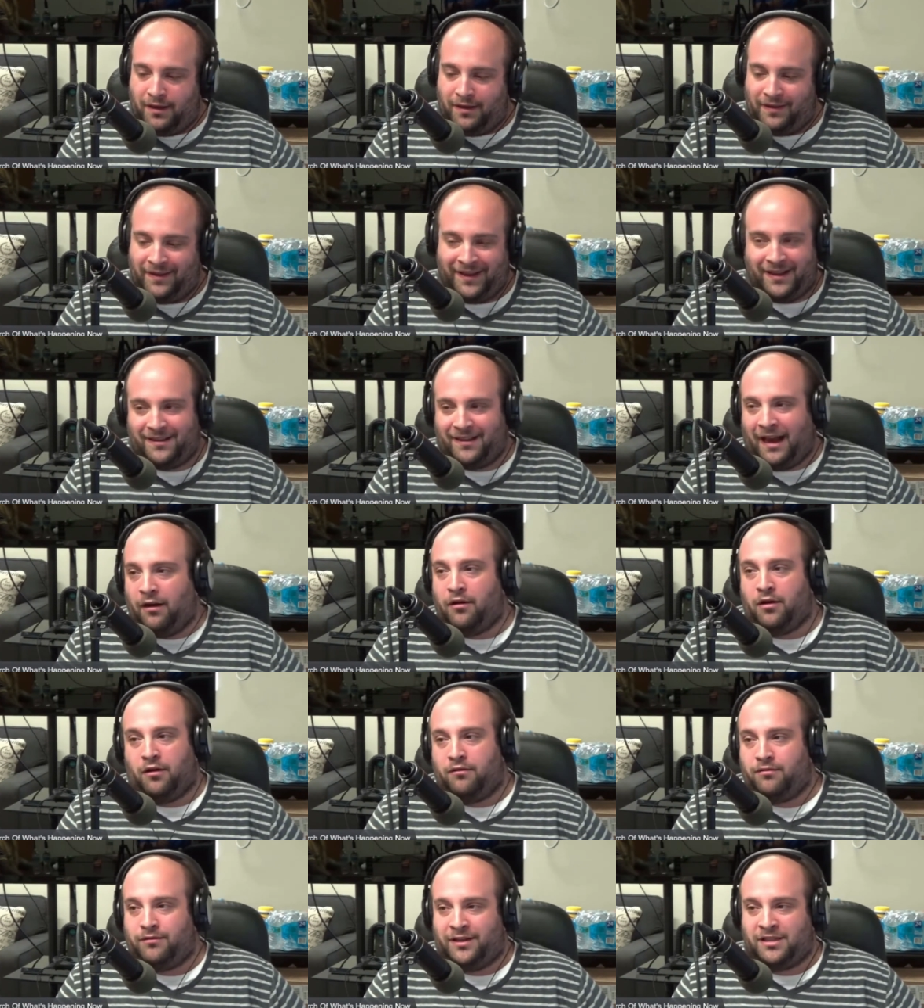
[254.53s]
like I don't
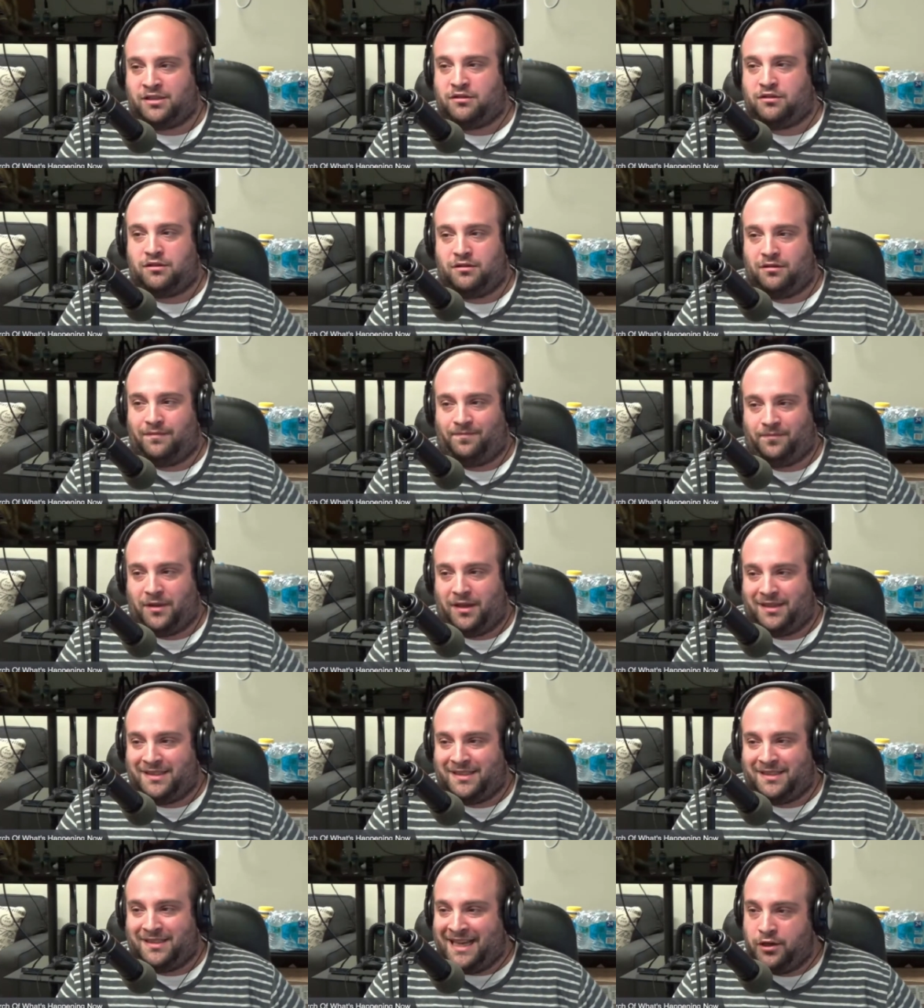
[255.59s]
know, there's
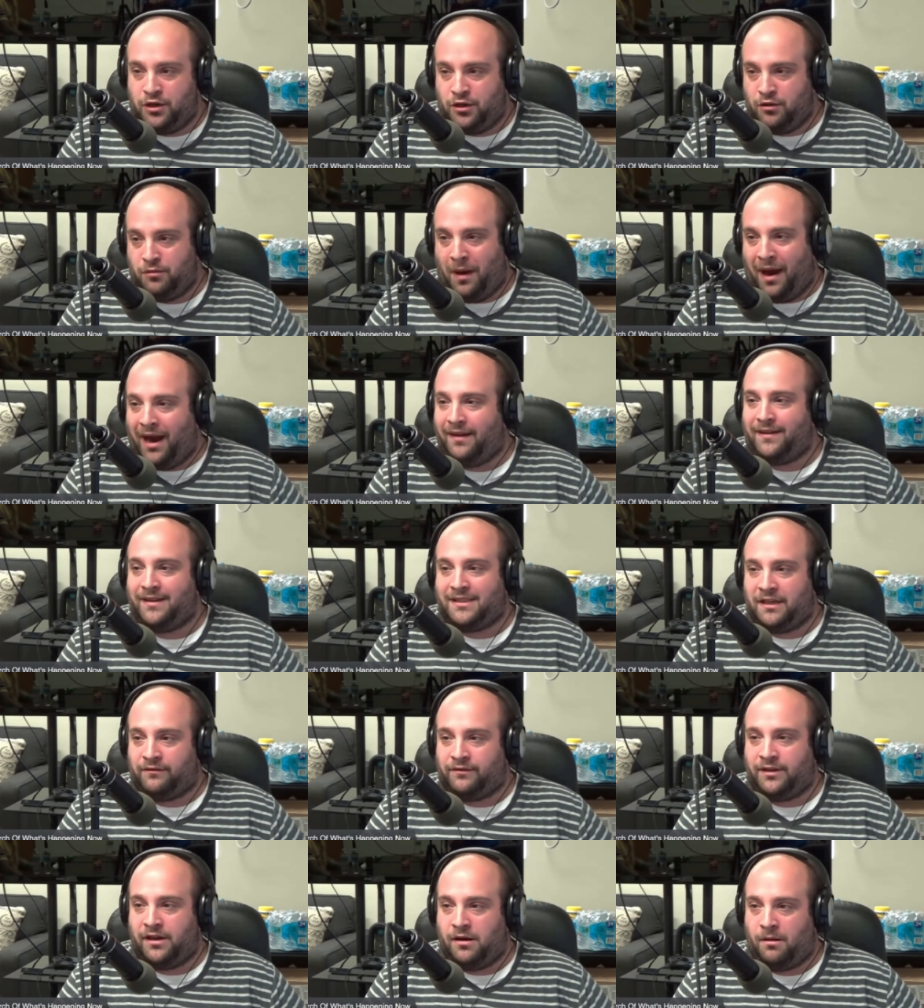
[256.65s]
ten new pilots
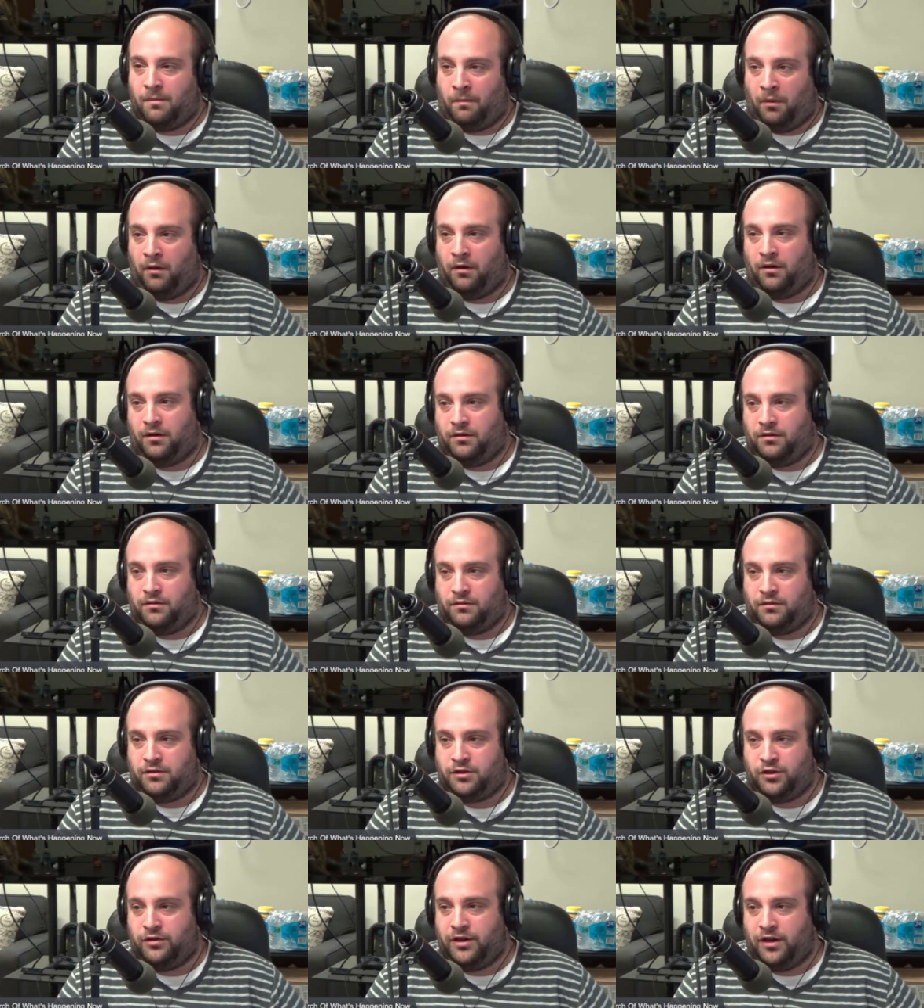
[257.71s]
every year per
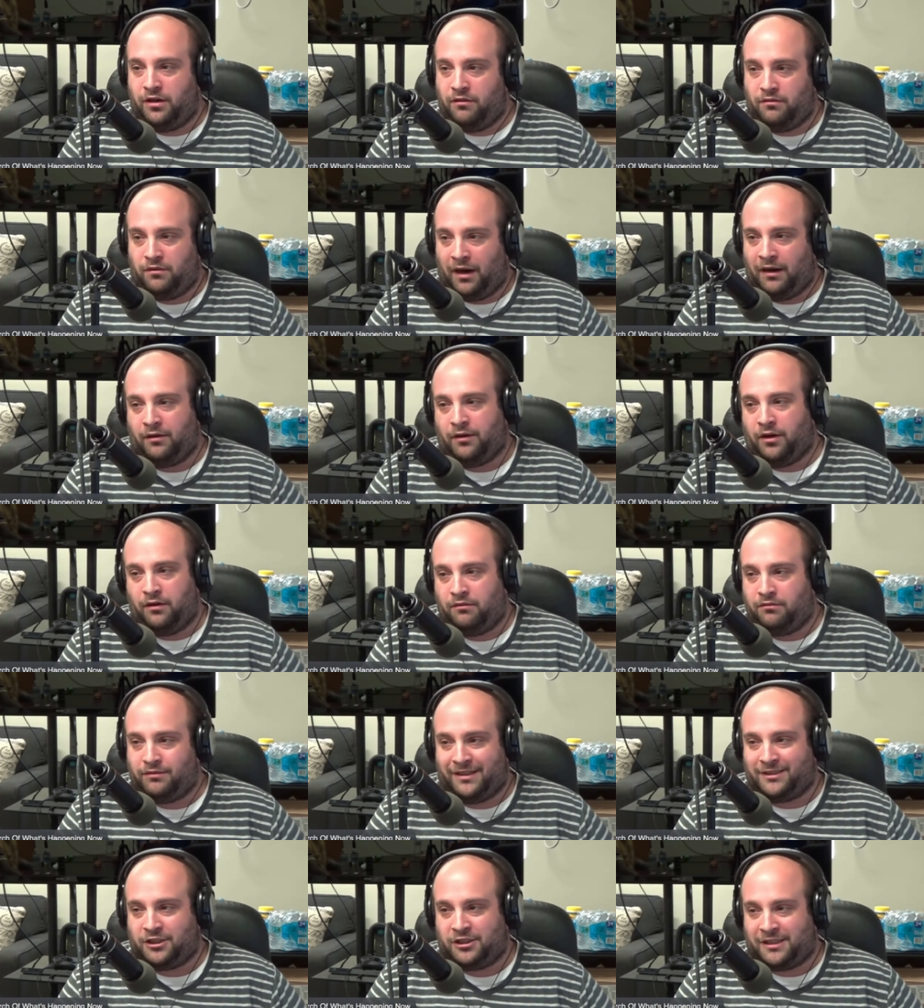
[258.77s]
studio. I don't know.
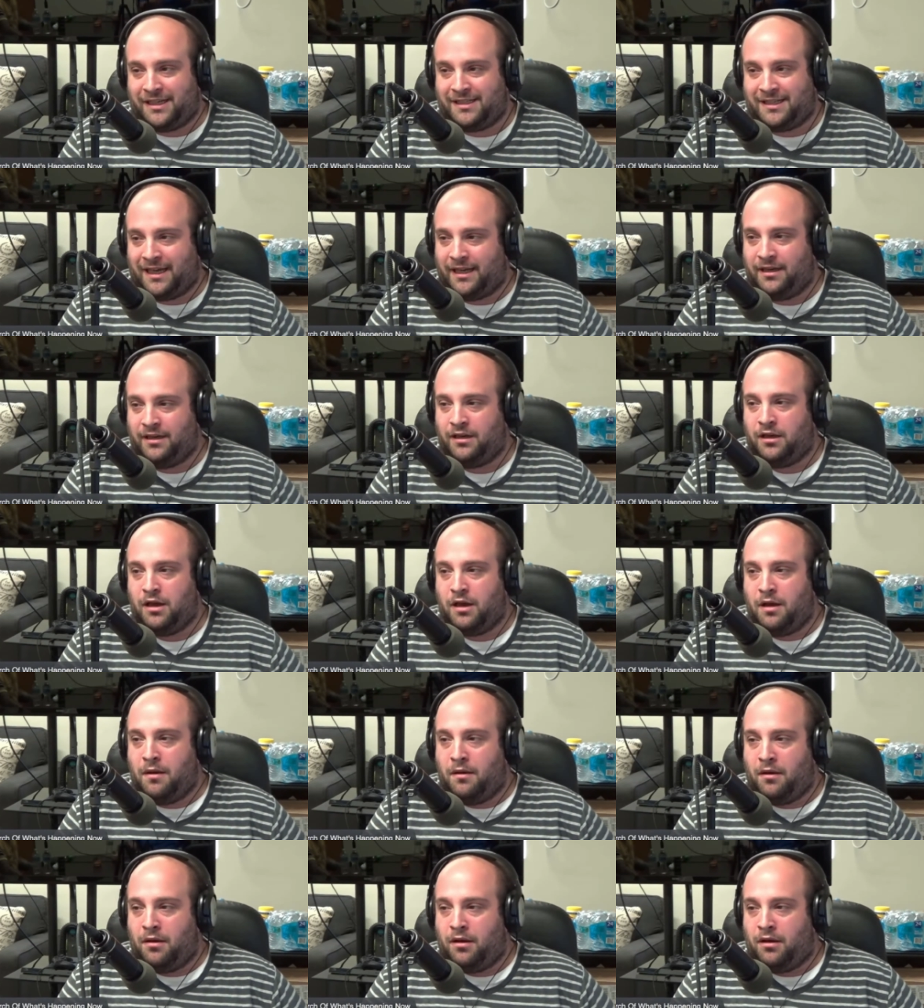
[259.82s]
Let's just say ten.
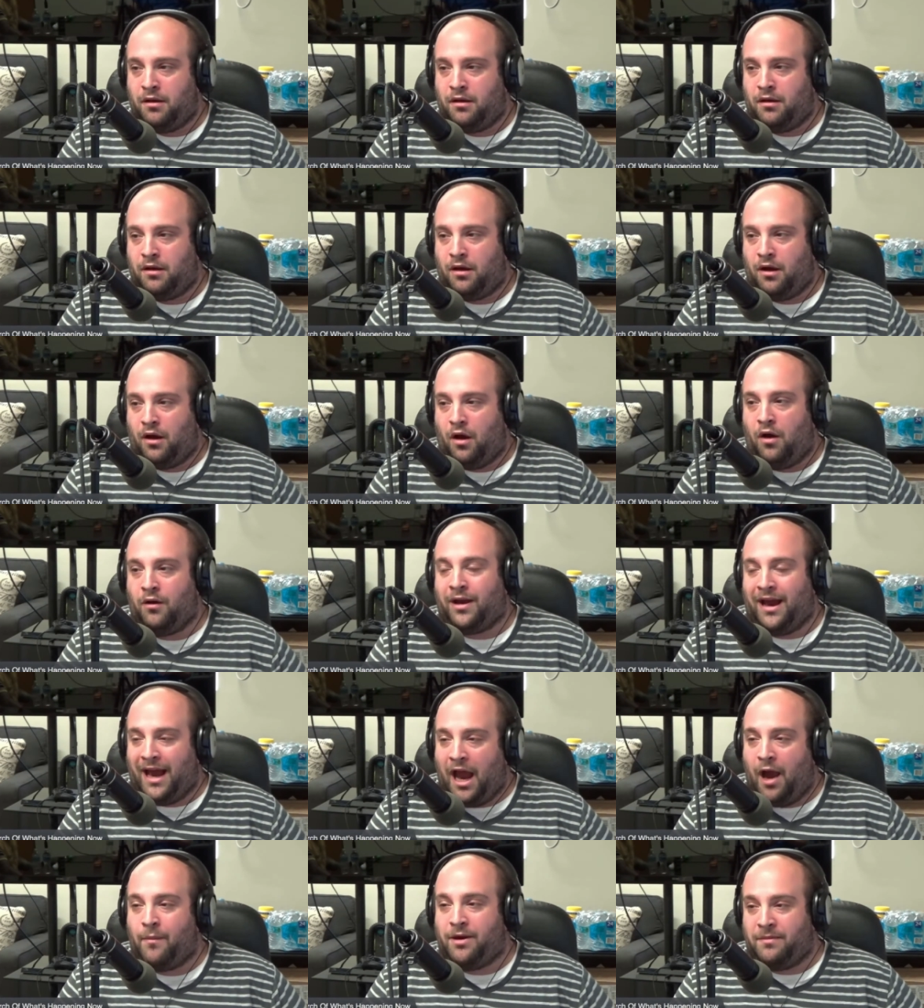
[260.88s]
Hundred and thirty. Okay,
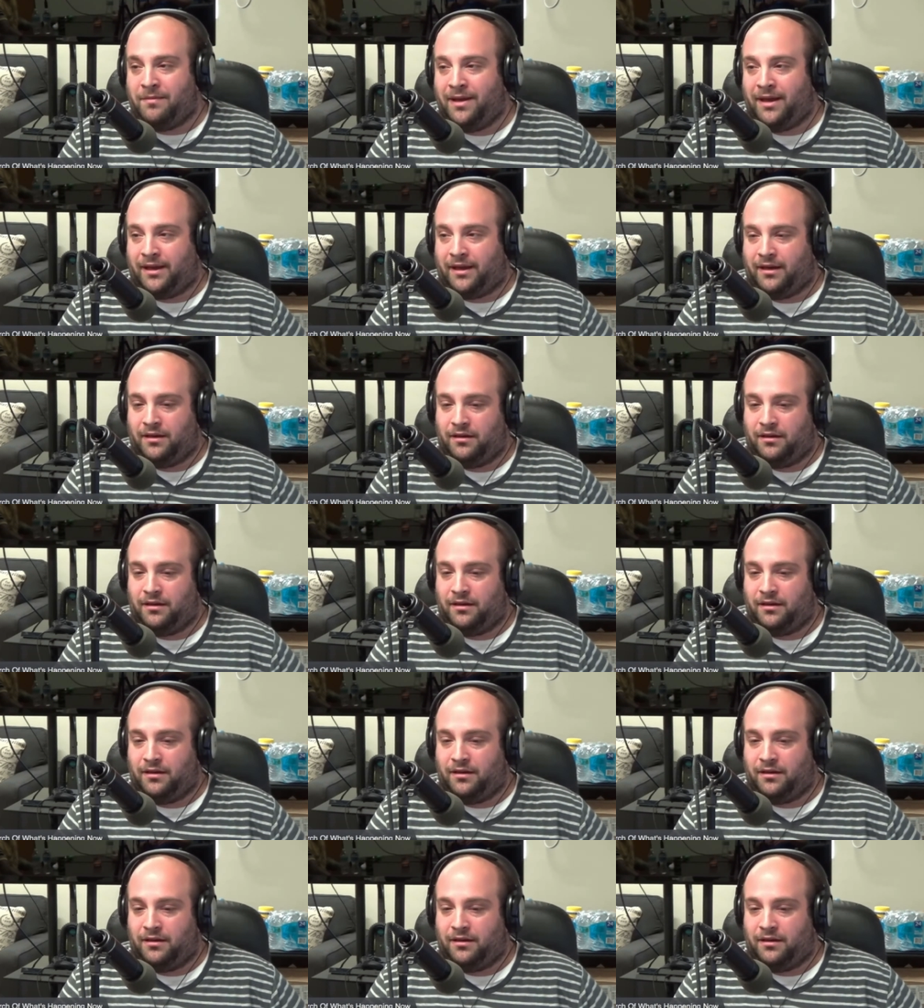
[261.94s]
how many make it?